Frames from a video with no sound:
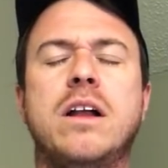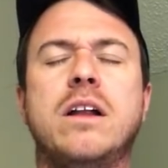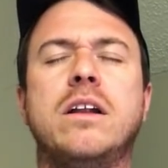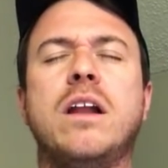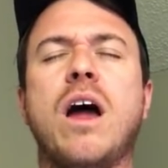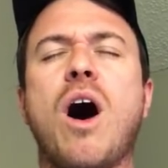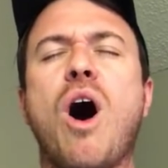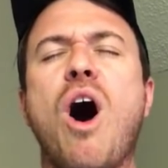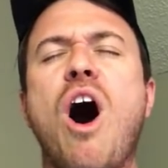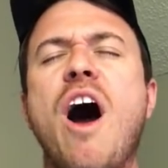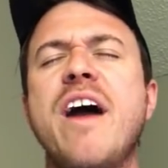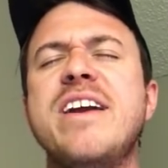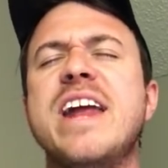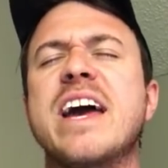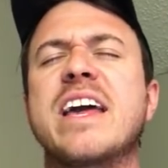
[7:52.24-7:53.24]

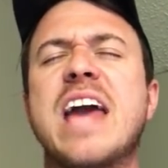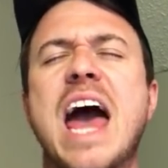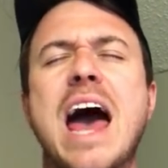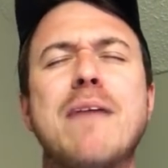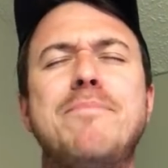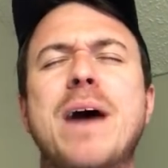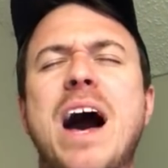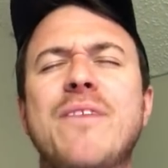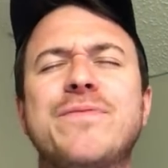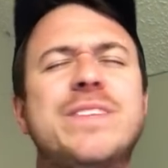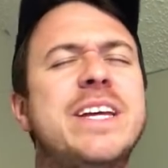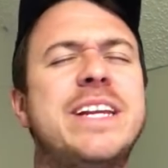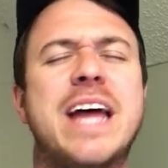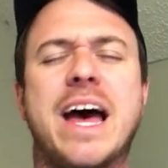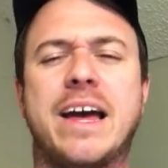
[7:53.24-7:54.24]
Lord, to cap off
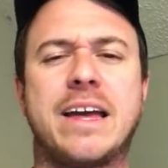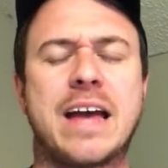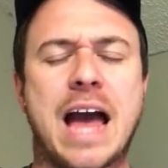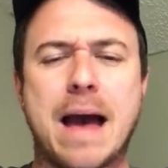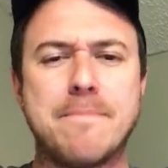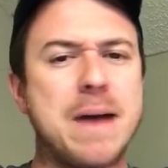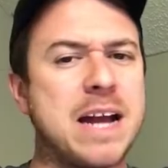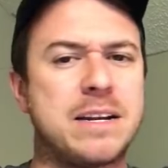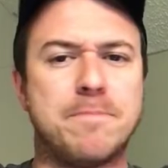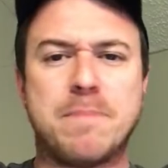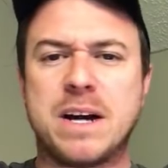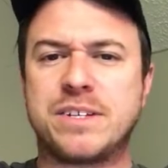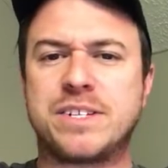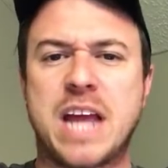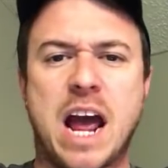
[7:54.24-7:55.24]
the day, I'm about to
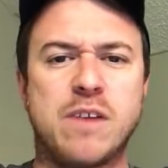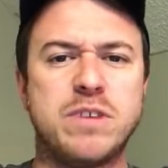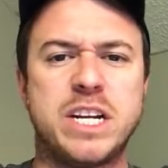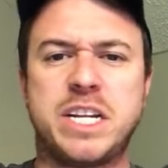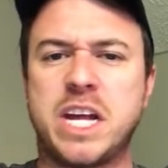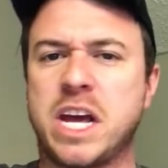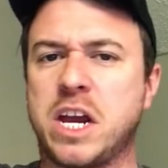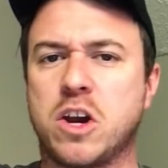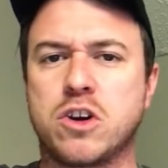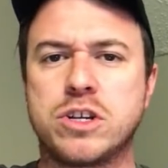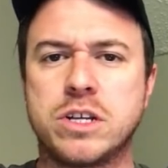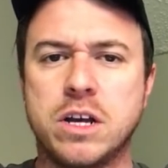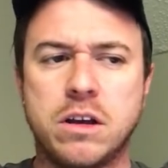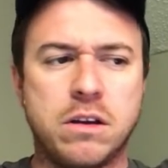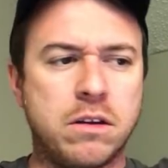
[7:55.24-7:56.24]
bust out into
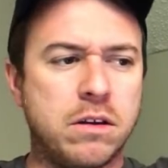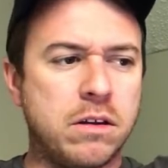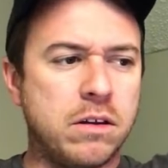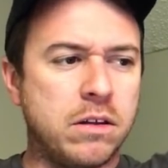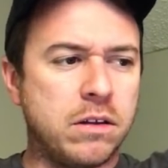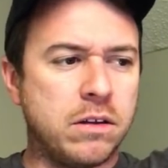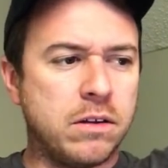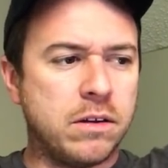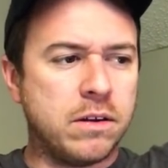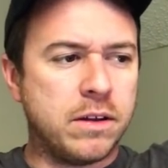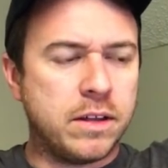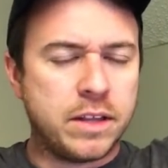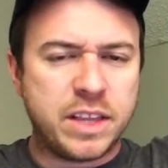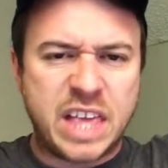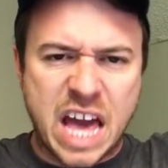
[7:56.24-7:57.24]
tears.
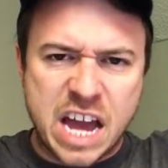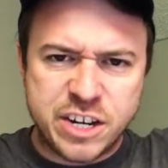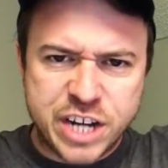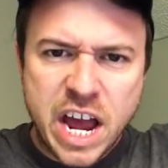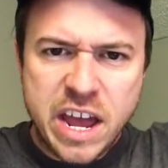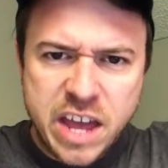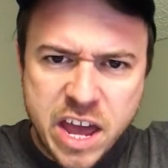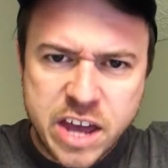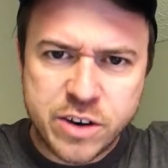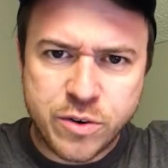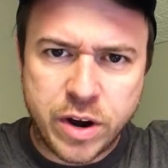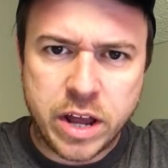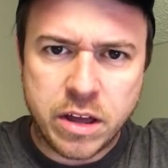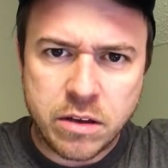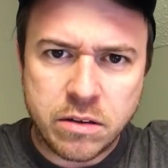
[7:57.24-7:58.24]
KJ
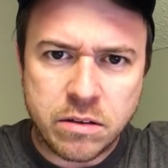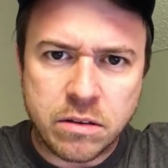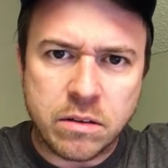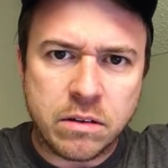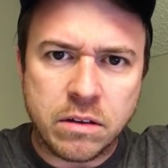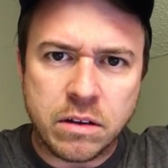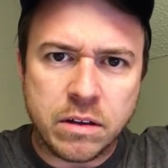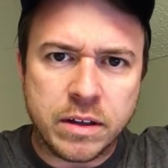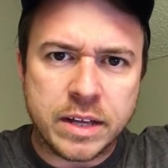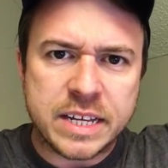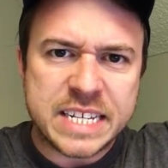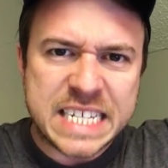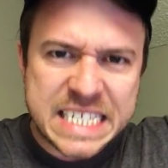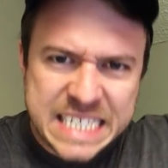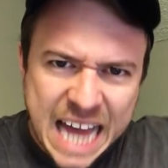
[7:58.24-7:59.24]
Henry
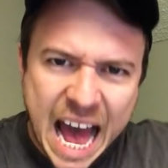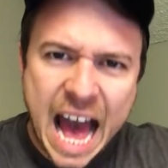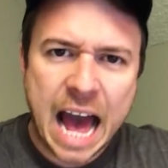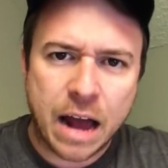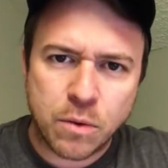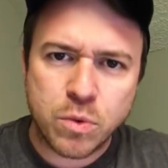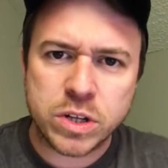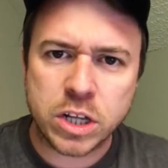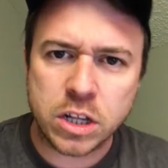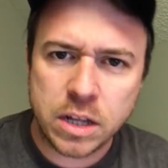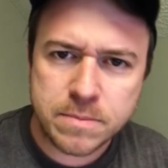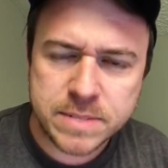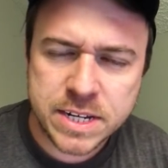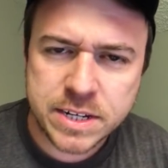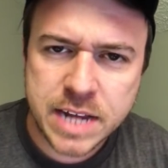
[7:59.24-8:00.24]
signed with the
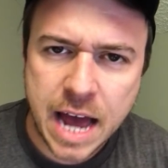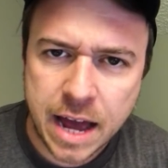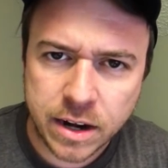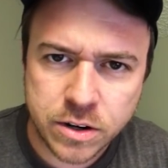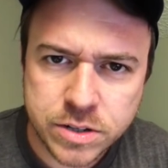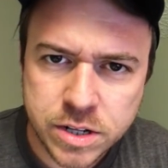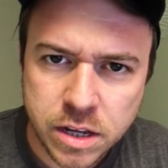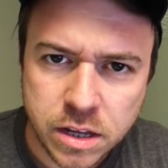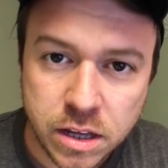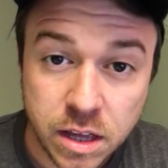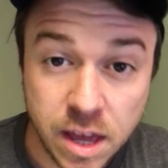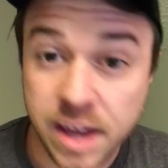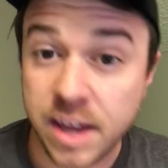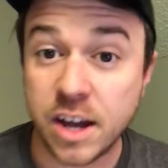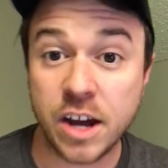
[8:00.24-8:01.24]
Clemson Tigers.
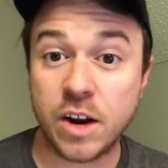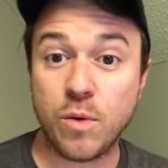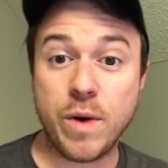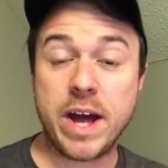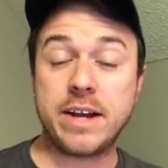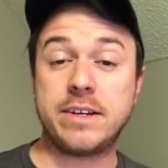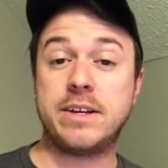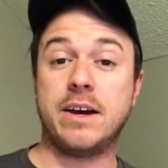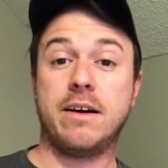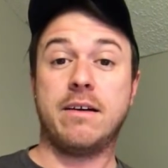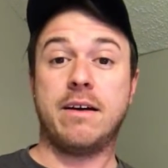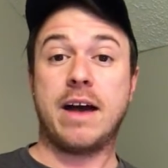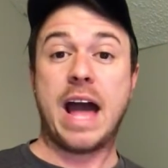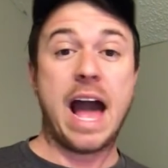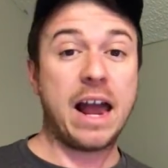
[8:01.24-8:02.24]
He could have went to
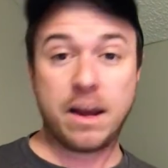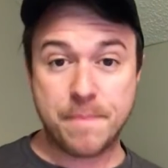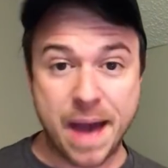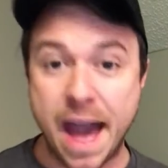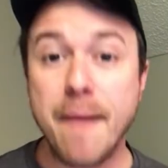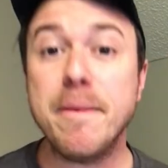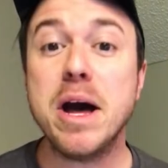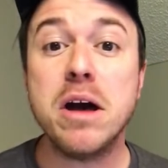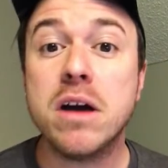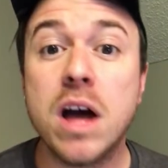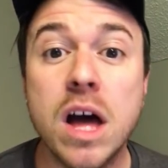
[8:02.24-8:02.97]
Alabama.